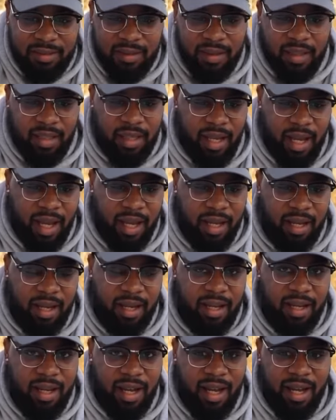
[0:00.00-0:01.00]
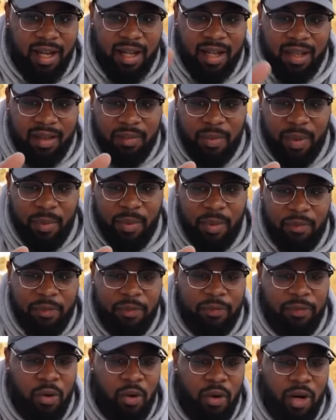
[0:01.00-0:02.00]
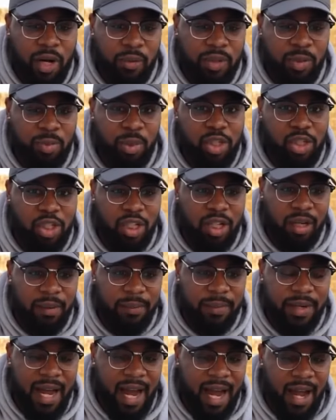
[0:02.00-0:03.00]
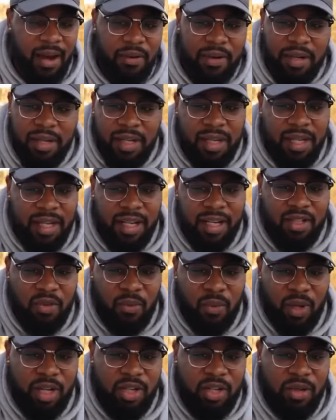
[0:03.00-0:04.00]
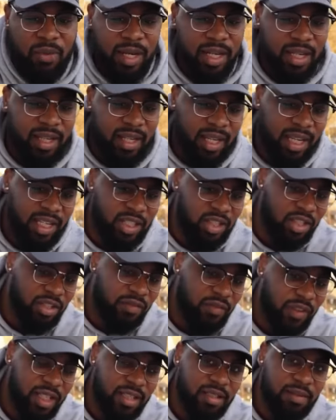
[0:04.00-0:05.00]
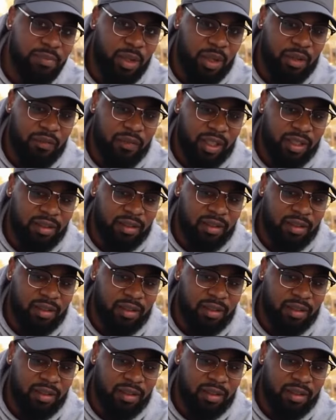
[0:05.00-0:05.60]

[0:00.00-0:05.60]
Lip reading: Look at that. Remember before it was pushing up. Now it doesn't want to do anything. It just fits perfect.